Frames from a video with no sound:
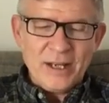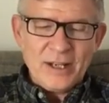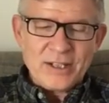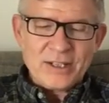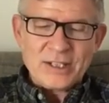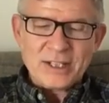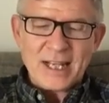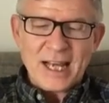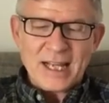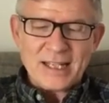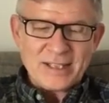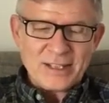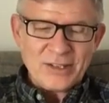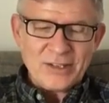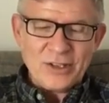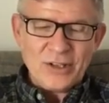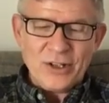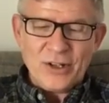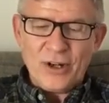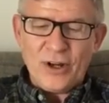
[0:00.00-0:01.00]

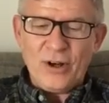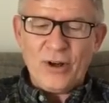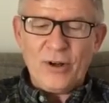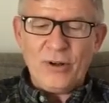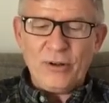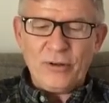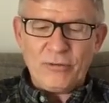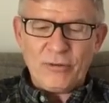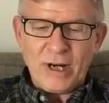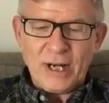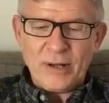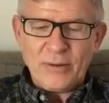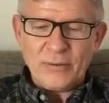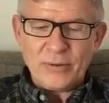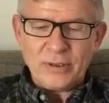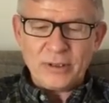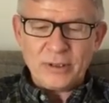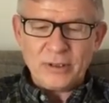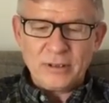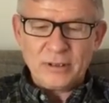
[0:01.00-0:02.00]
scattered all around
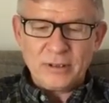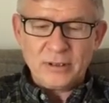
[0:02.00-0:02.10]
her.